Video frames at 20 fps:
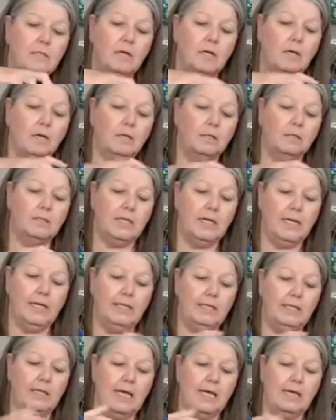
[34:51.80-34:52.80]
I'll
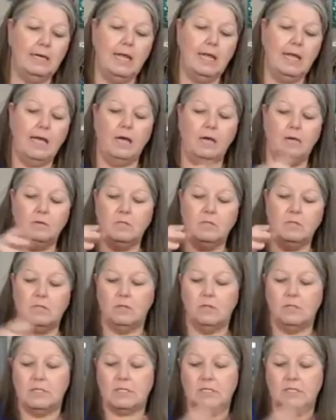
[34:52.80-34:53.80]
tighten that down
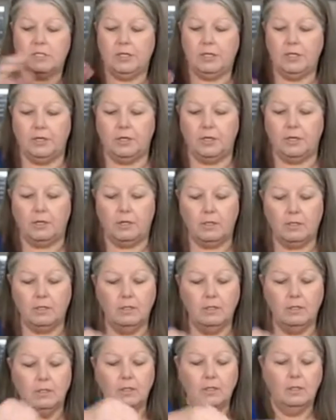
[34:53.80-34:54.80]
so it's secure.
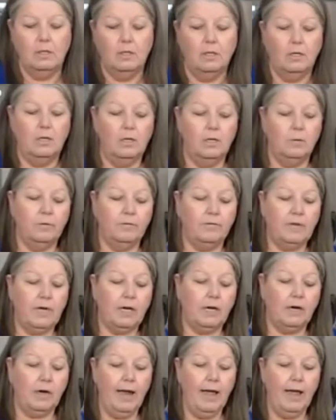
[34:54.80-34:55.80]
We've
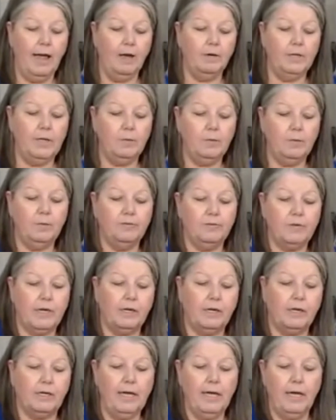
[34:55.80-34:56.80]
got our howdy, we've
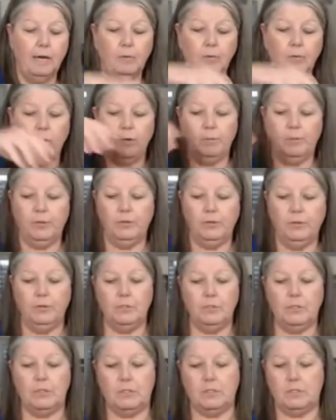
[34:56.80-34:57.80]
got our cowboy
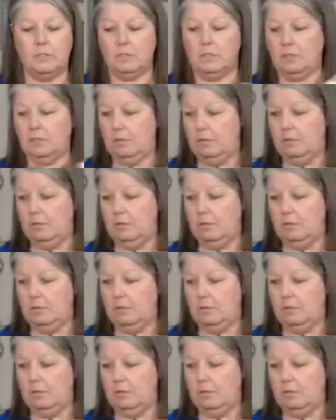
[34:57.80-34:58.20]
boots.